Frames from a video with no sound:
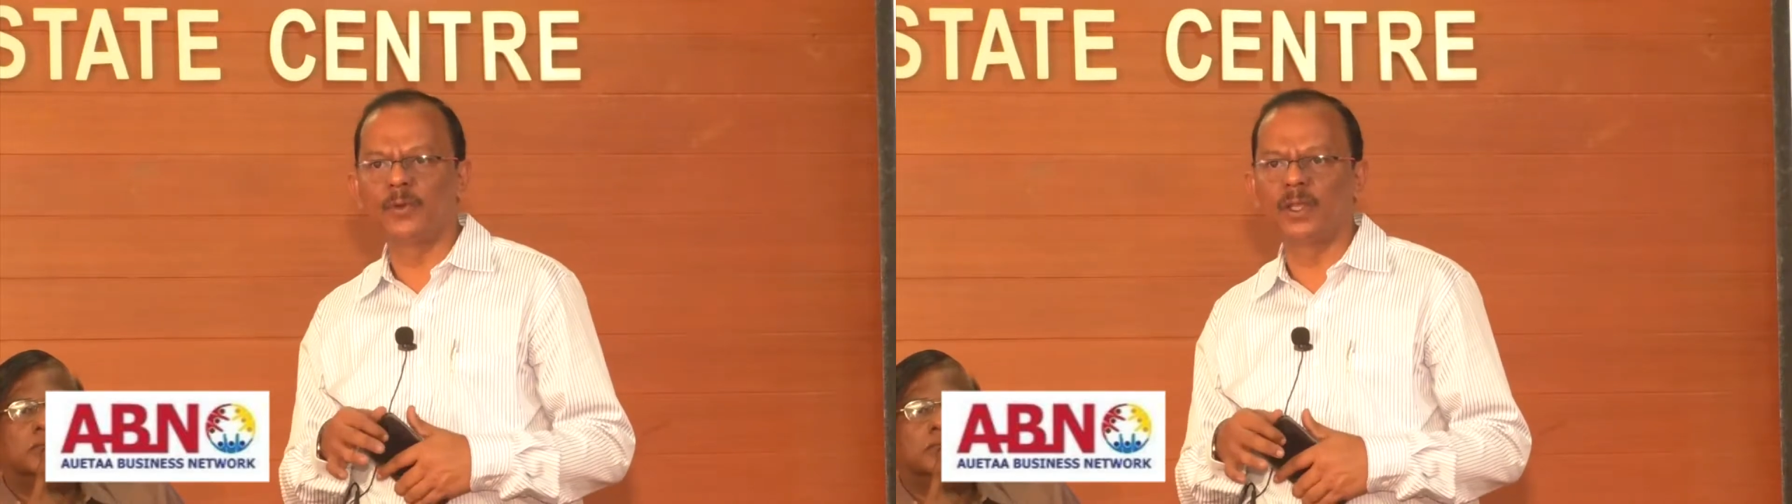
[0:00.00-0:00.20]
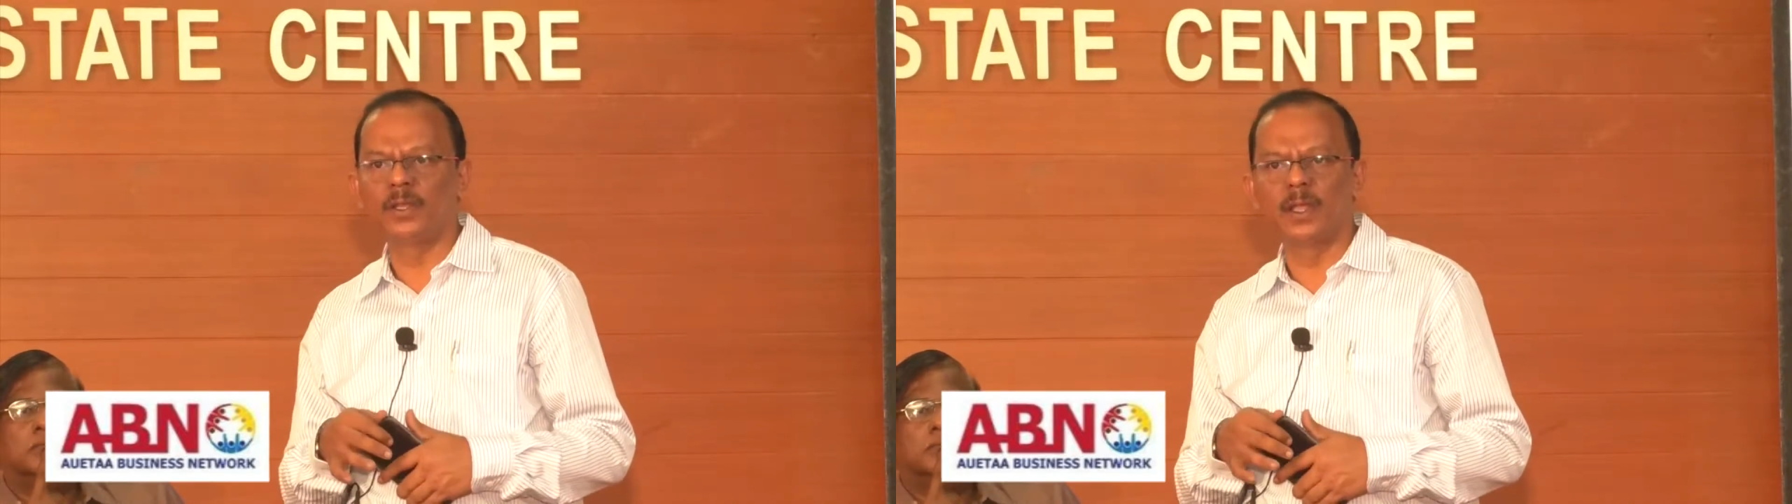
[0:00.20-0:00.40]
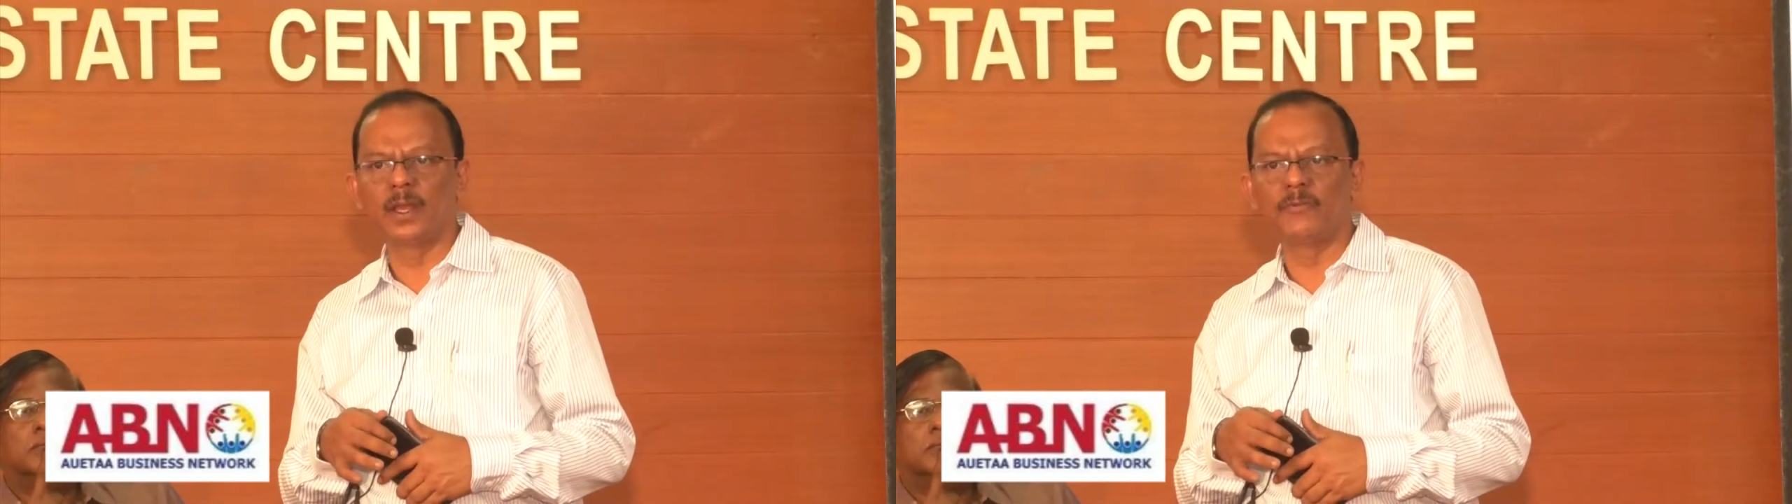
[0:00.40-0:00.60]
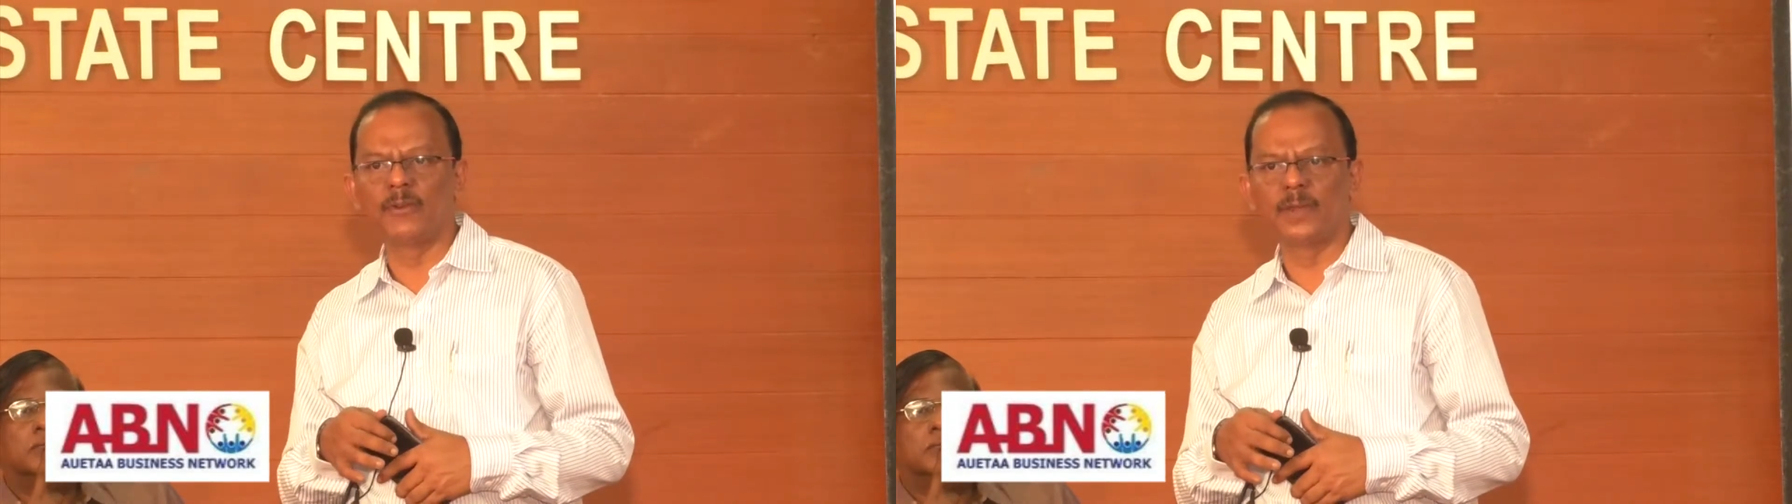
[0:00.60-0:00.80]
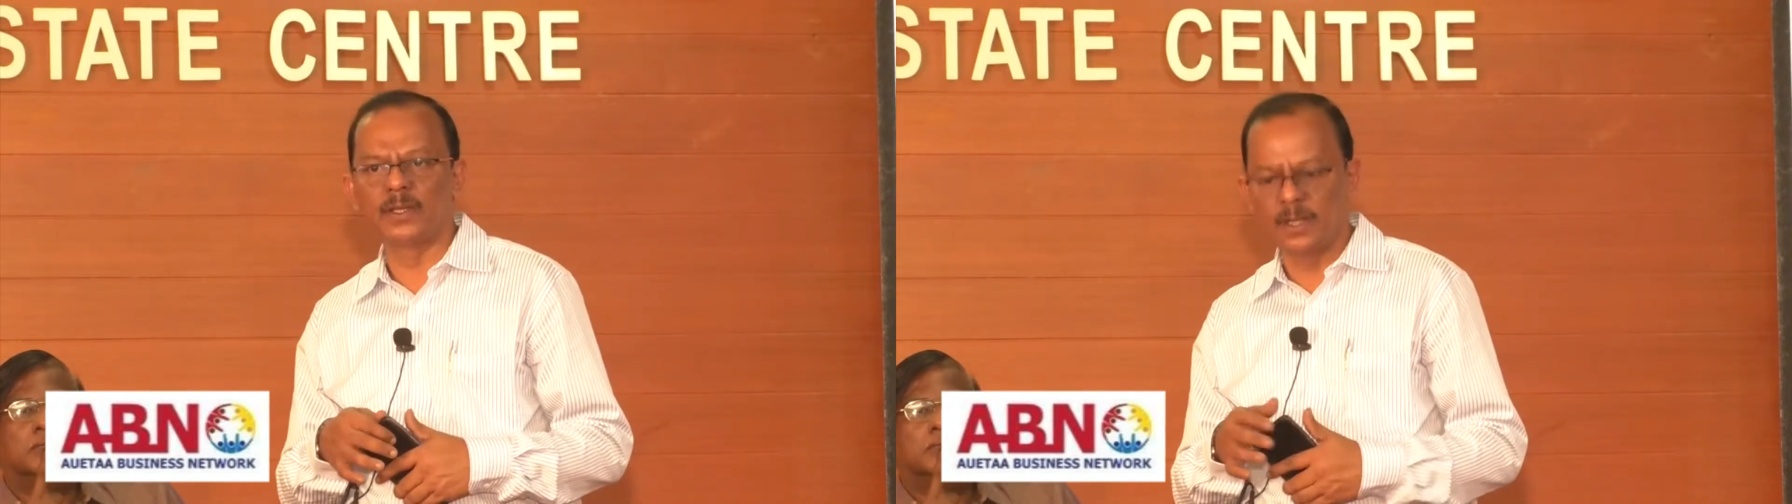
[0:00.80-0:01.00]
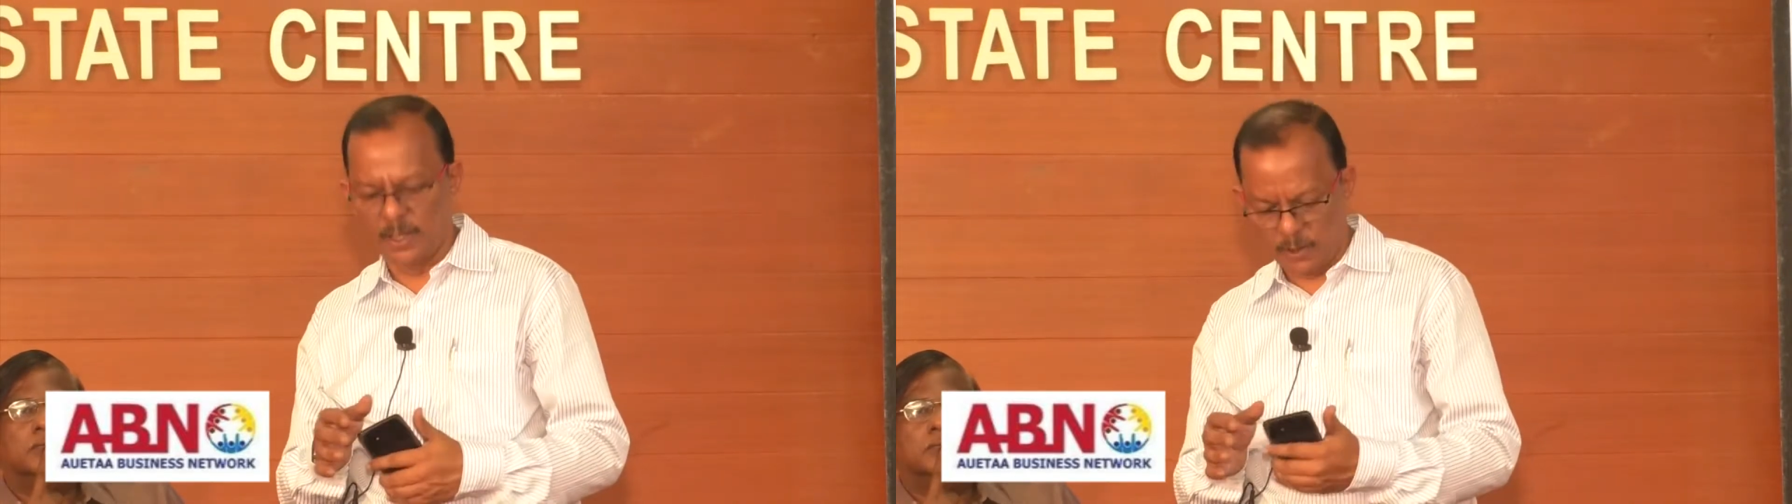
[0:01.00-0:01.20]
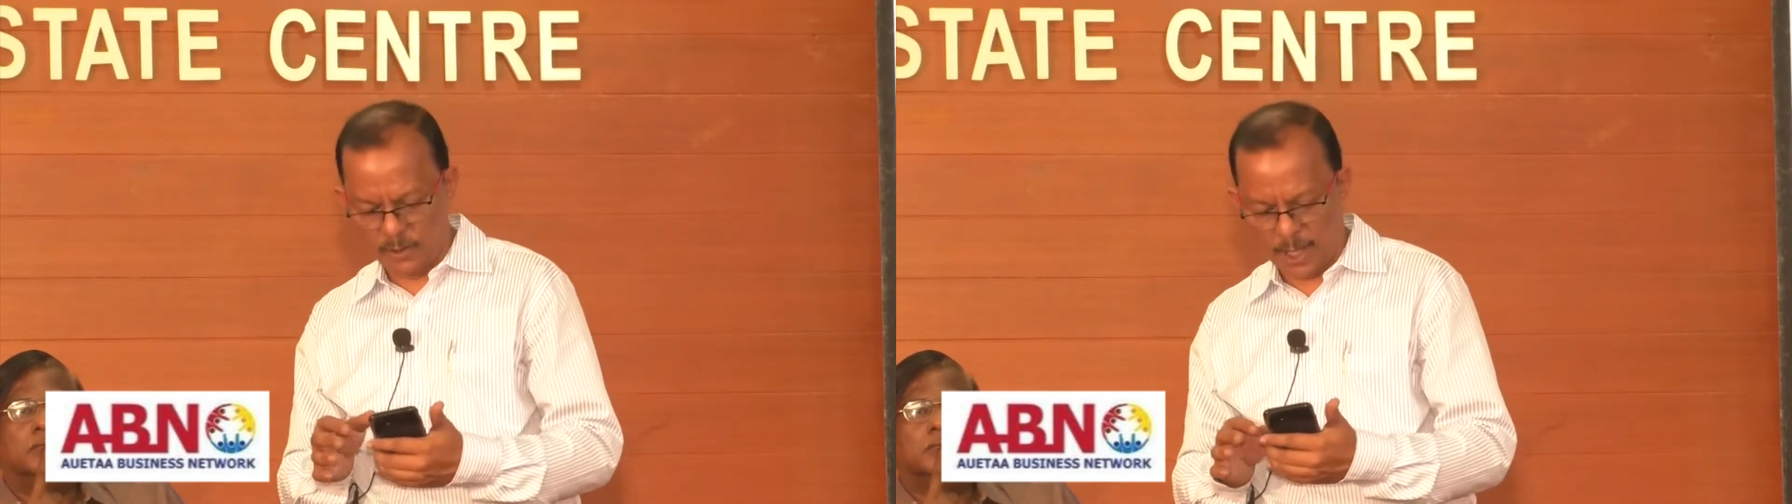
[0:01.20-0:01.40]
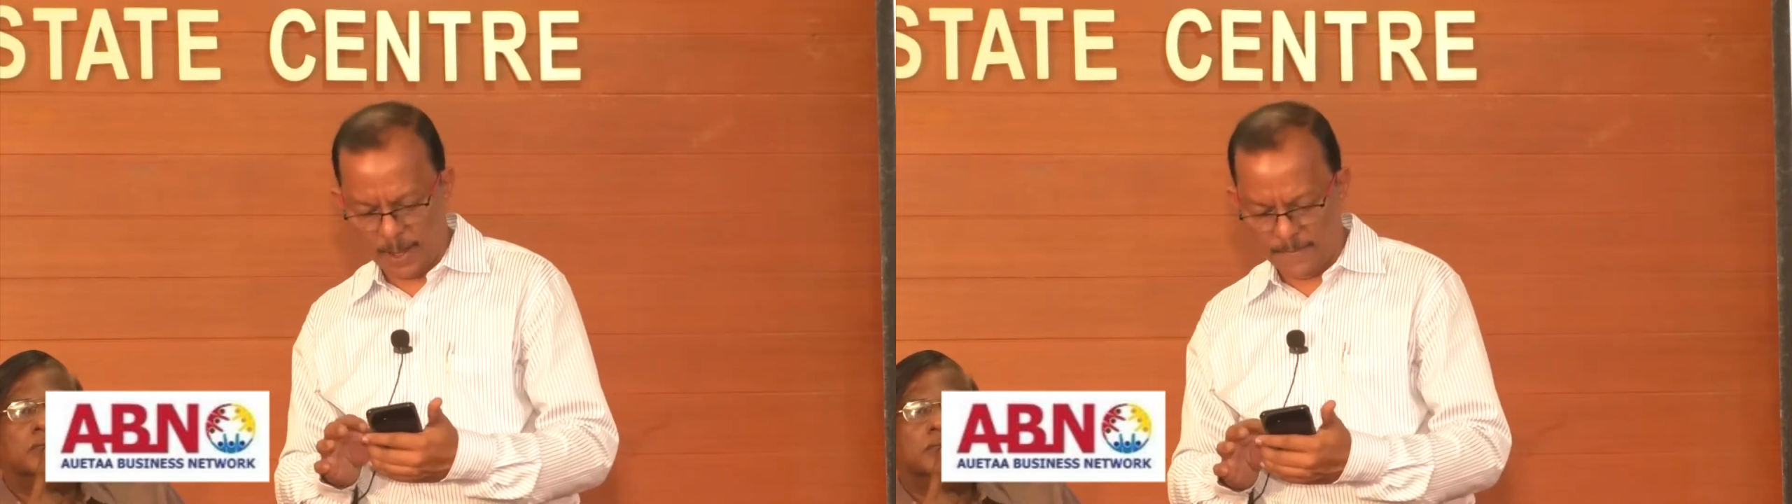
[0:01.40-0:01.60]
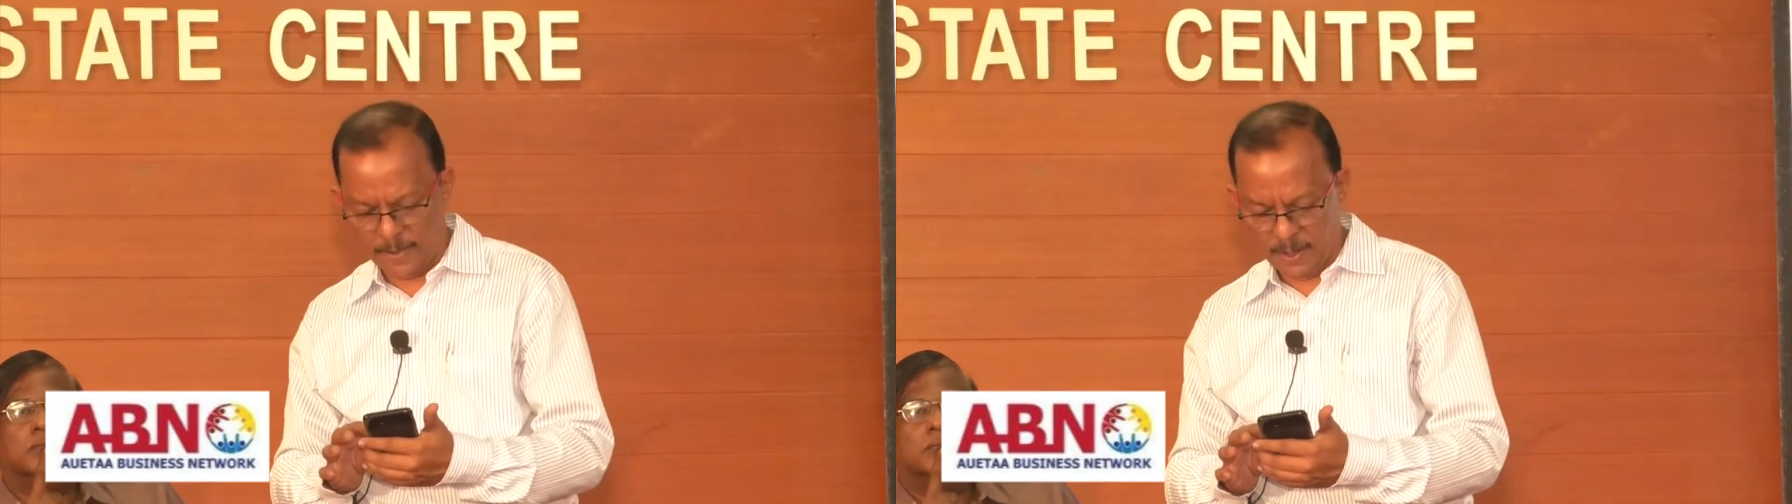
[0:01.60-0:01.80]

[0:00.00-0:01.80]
putting their information into the app.